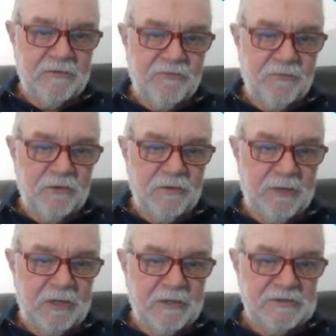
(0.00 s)
for the
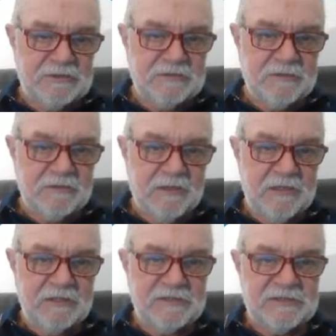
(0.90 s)
boats, and
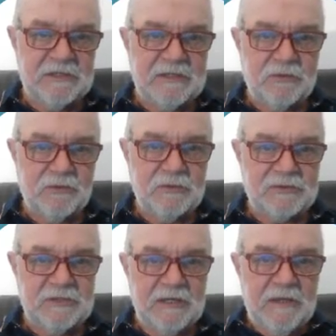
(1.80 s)
you can see the
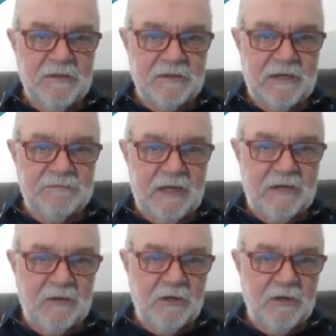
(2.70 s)
course that they've done
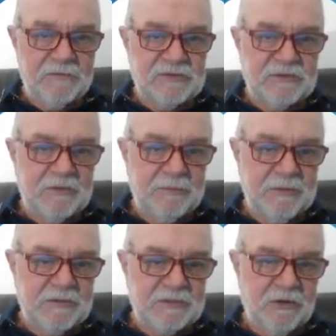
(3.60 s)
over a certain
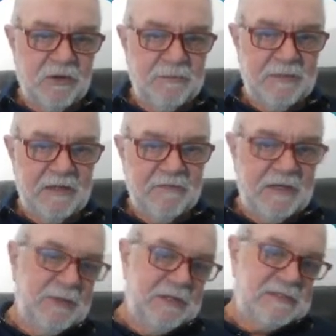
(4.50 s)
period of time. Now, they've
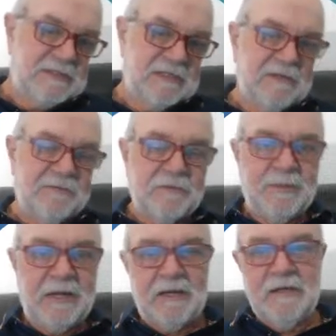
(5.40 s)
only been at sea for
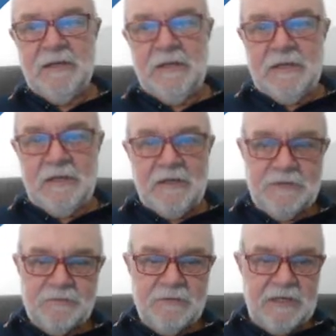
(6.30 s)
about
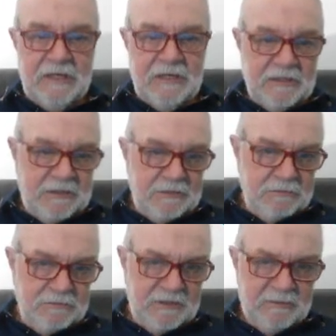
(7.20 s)
3 days, I think
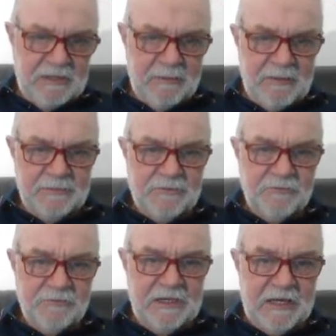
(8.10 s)
we're coming up to
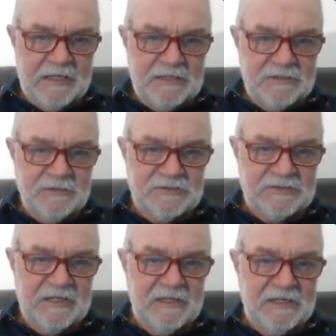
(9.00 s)
3 days, and you'll
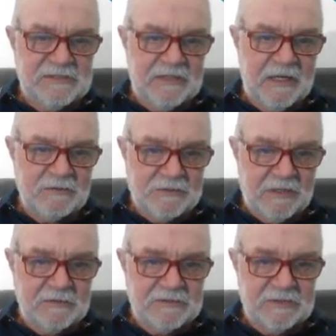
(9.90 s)
see these snail
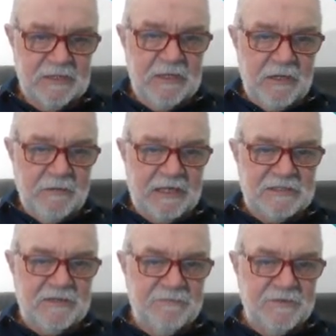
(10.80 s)
trails are
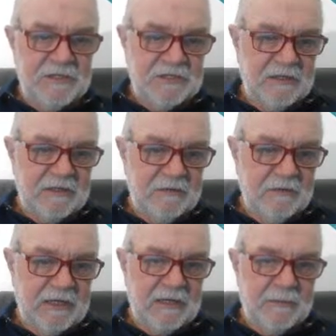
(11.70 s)
actually finishing. You
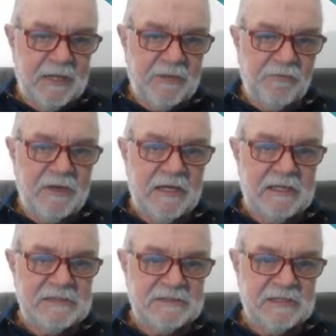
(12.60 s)
only get about 3
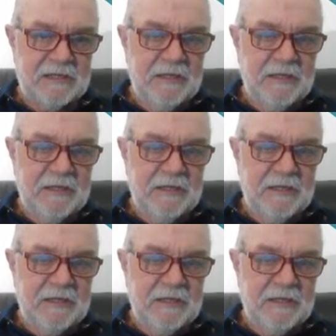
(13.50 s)
days there.